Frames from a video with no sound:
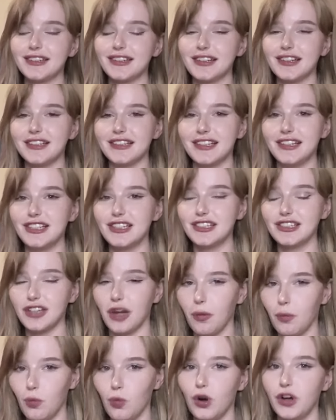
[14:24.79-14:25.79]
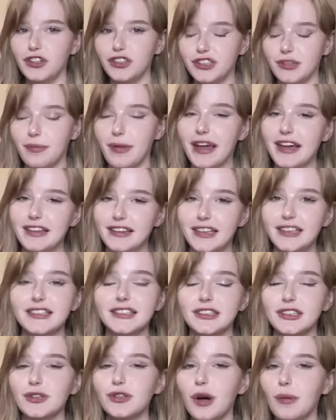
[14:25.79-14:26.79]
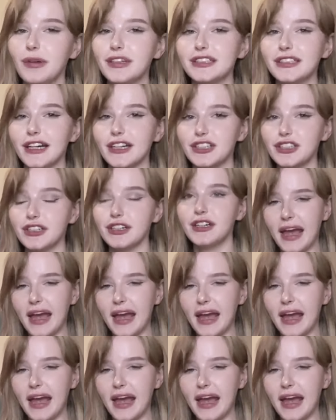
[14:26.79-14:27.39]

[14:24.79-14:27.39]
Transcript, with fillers: to see someone debate this in the comment section.